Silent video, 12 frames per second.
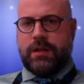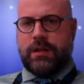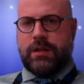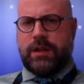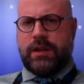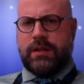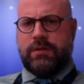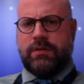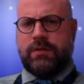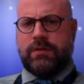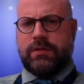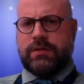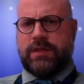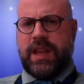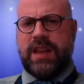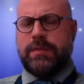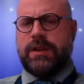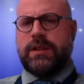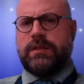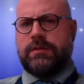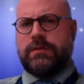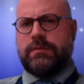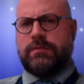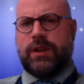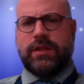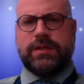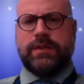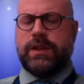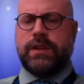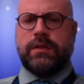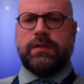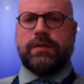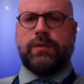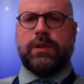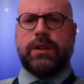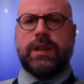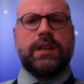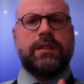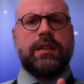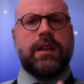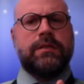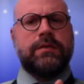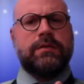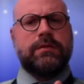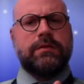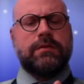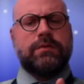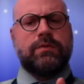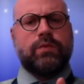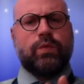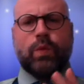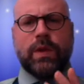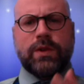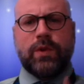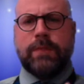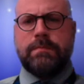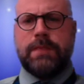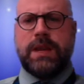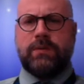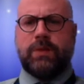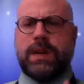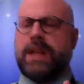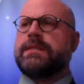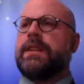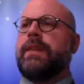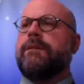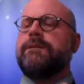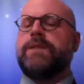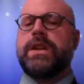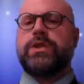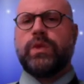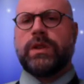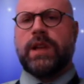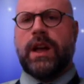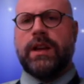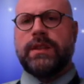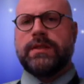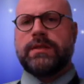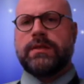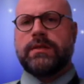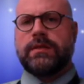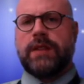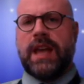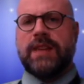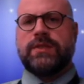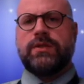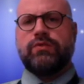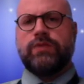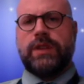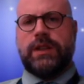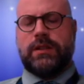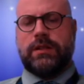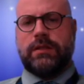And take a minute, pause the video if you want, and what do I mean when I say visualize as you read?